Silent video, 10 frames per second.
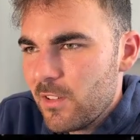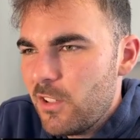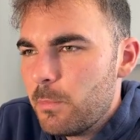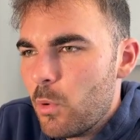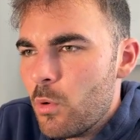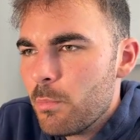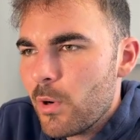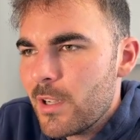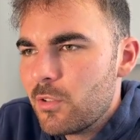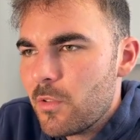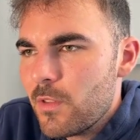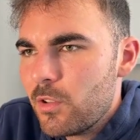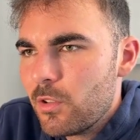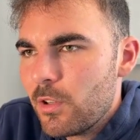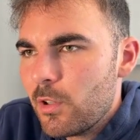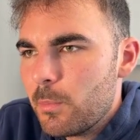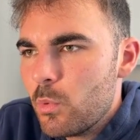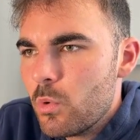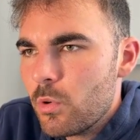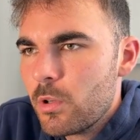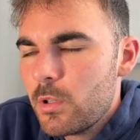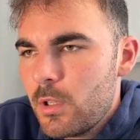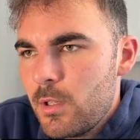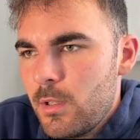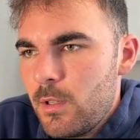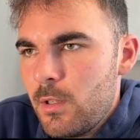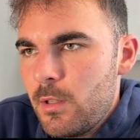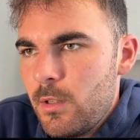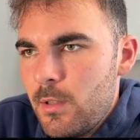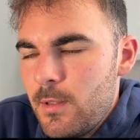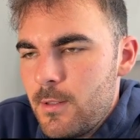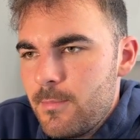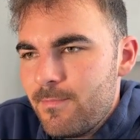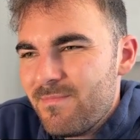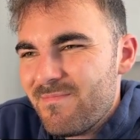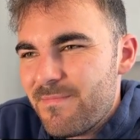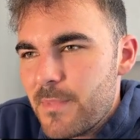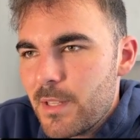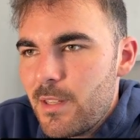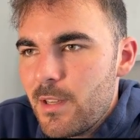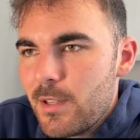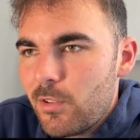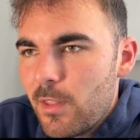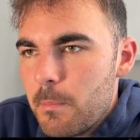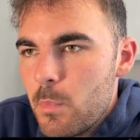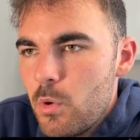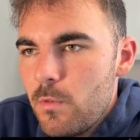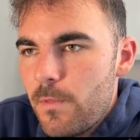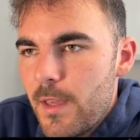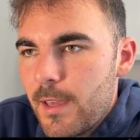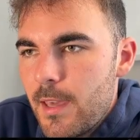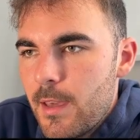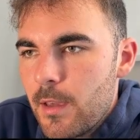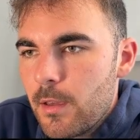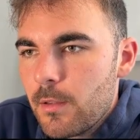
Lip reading: pawn breaks on this side of the board. Okay, so they move their king.